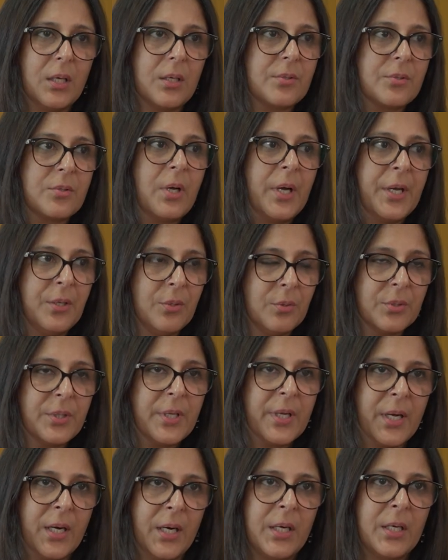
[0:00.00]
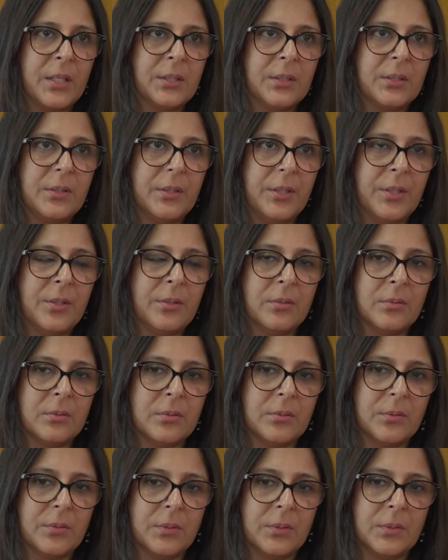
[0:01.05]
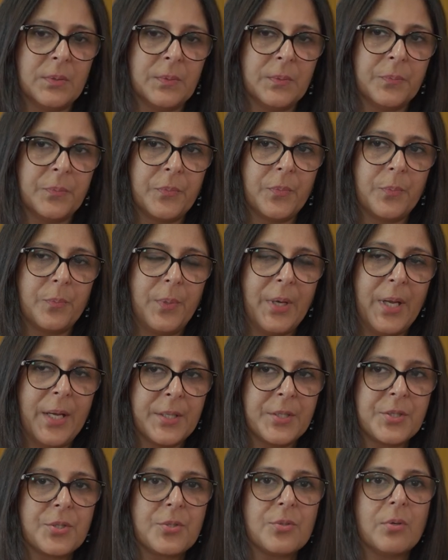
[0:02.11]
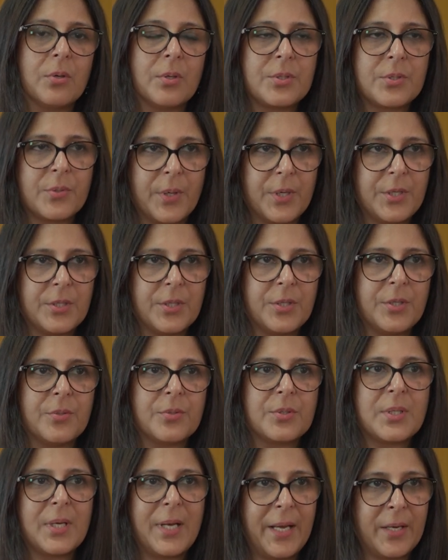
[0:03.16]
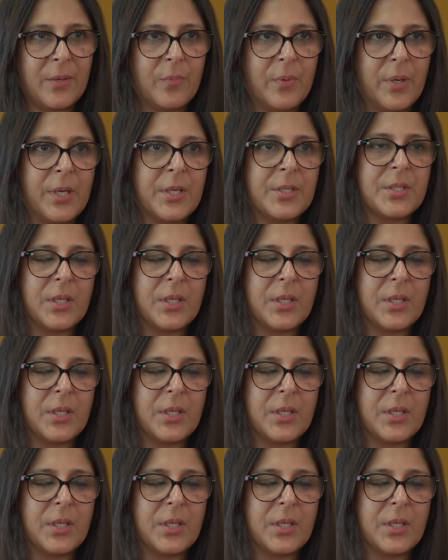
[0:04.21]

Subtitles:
So I know there are plans to also introduce language and